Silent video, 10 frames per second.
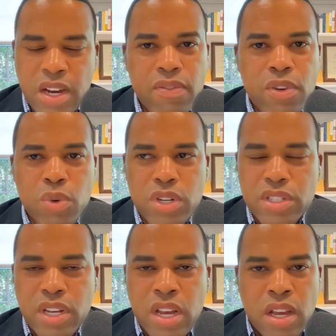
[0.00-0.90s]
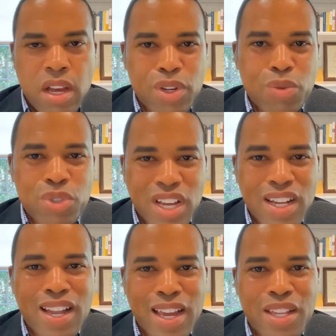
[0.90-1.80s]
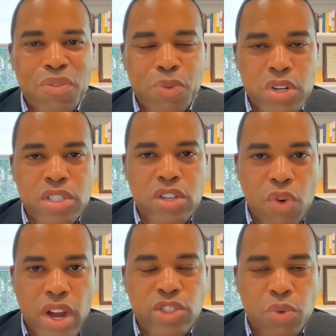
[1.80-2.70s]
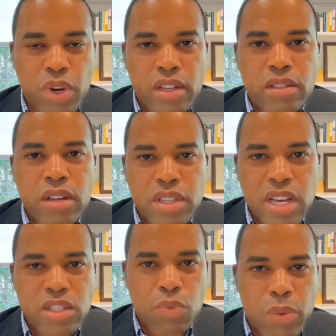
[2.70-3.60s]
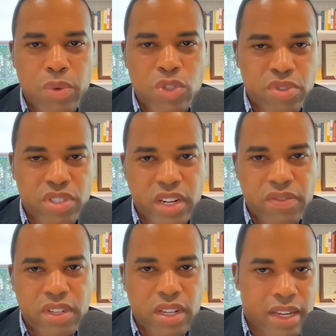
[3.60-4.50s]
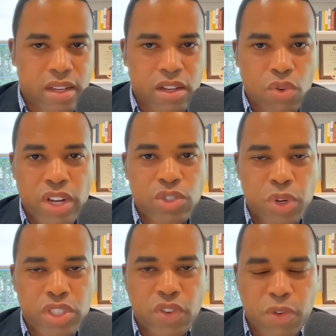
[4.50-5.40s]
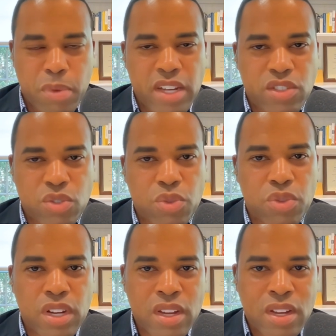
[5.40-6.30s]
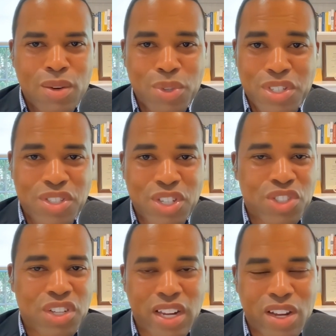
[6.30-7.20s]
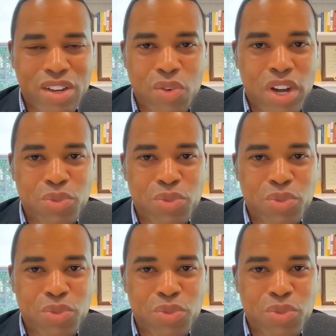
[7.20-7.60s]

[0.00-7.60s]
Ivan was, it was unlikely for us to graduate. And the way we perceived it. Like a graduation from high school was essentially like a